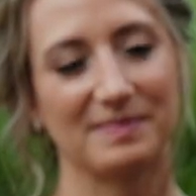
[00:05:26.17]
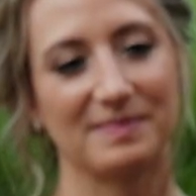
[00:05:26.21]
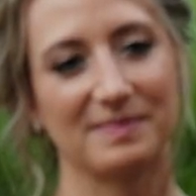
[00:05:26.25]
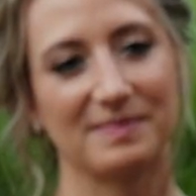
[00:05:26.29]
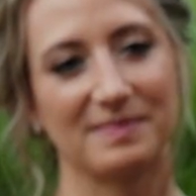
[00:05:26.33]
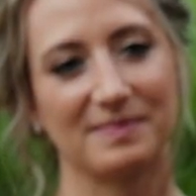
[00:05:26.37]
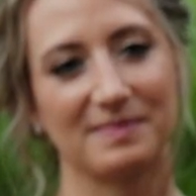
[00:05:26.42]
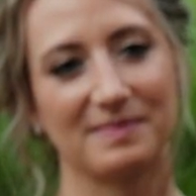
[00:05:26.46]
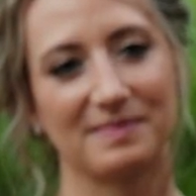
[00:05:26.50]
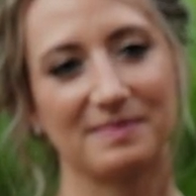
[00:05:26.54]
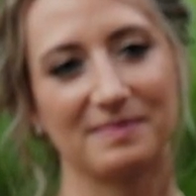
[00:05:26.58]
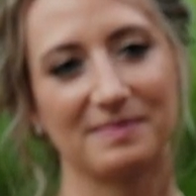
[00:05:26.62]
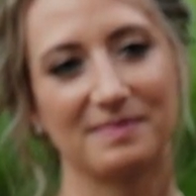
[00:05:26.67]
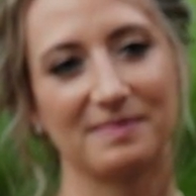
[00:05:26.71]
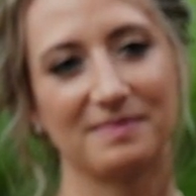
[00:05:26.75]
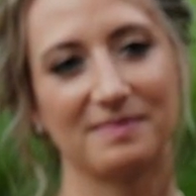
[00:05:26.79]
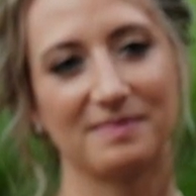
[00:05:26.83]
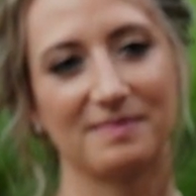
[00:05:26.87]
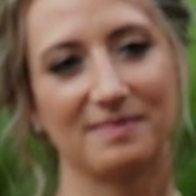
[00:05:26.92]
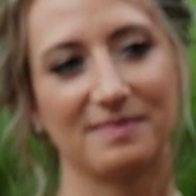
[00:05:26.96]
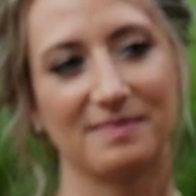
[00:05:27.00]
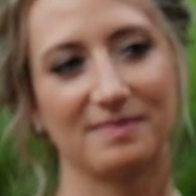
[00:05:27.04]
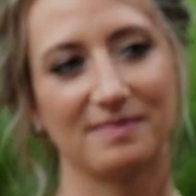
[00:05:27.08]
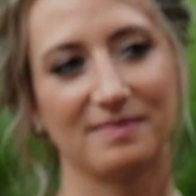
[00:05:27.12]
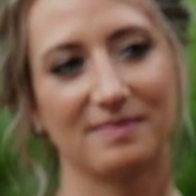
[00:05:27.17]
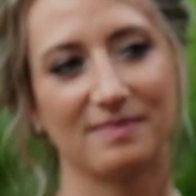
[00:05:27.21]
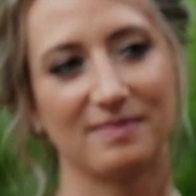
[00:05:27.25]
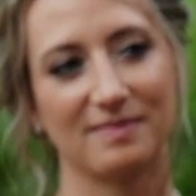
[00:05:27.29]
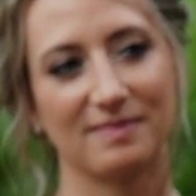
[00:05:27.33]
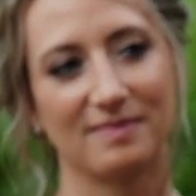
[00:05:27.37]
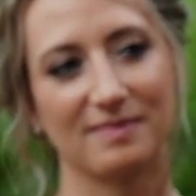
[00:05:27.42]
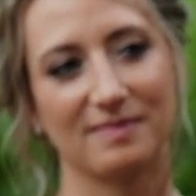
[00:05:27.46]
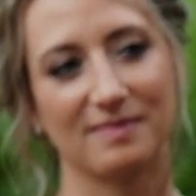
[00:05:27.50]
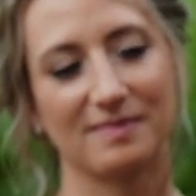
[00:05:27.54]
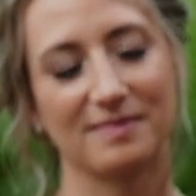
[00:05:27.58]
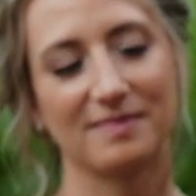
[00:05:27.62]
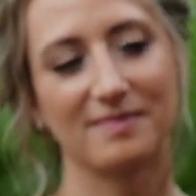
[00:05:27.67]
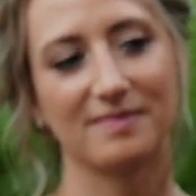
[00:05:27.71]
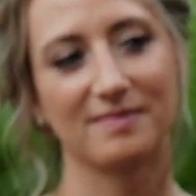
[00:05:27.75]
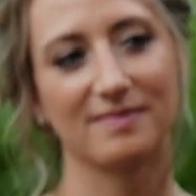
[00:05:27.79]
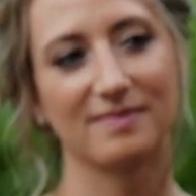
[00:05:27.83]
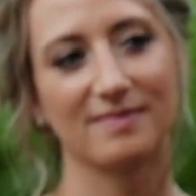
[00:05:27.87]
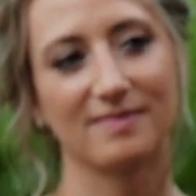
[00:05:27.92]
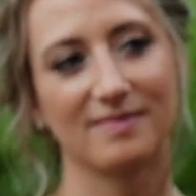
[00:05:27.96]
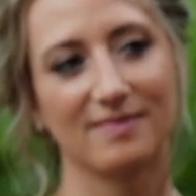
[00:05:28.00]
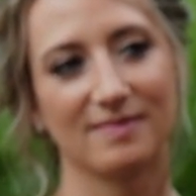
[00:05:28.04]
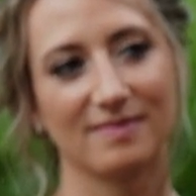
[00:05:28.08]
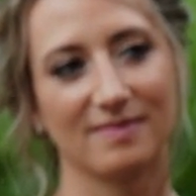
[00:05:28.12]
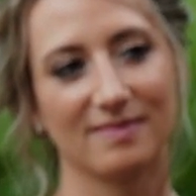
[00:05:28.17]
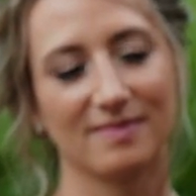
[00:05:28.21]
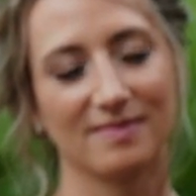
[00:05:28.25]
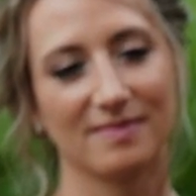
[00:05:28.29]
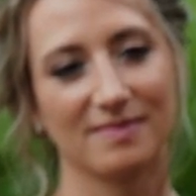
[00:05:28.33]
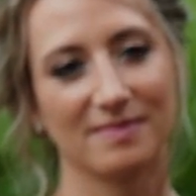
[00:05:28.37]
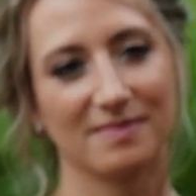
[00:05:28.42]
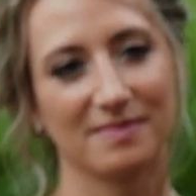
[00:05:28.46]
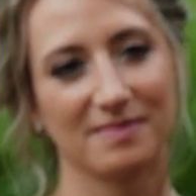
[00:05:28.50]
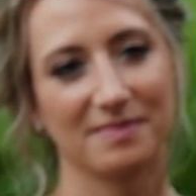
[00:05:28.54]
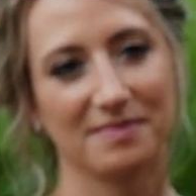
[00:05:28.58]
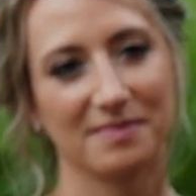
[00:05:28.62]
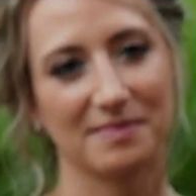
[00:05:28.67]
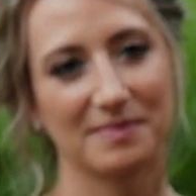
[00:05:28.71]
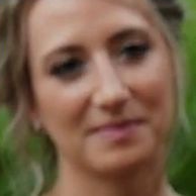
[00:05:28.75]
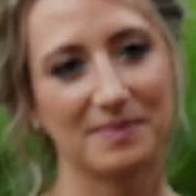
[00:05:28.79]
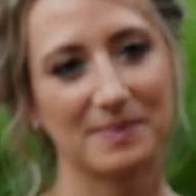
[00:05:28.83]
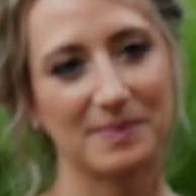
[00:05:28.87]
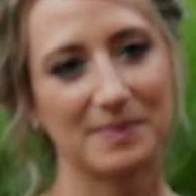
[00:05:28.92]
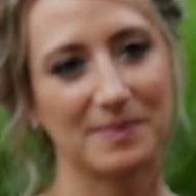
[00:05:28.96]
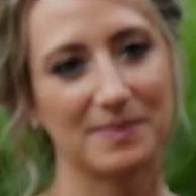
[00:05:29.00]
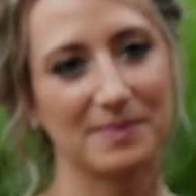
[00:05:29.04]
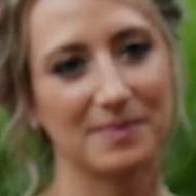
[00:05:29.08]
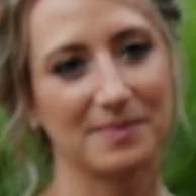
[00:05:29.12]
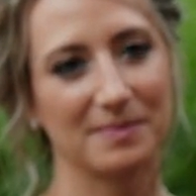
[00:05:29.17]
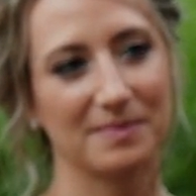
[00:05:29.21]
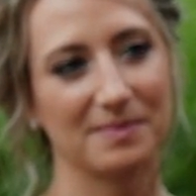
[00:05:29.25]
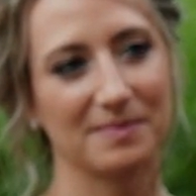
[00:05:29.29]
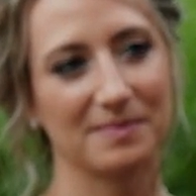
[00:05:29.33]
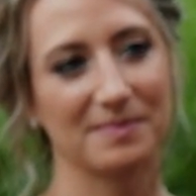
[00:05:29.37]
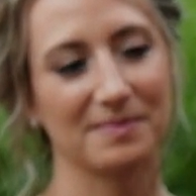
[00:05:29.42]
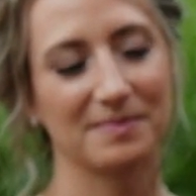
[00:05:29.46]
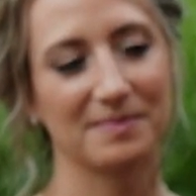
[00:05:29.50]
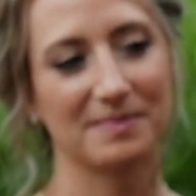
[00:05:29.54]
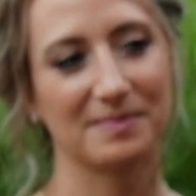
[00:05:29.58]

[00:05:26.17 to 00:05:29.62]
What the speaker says: [no speech]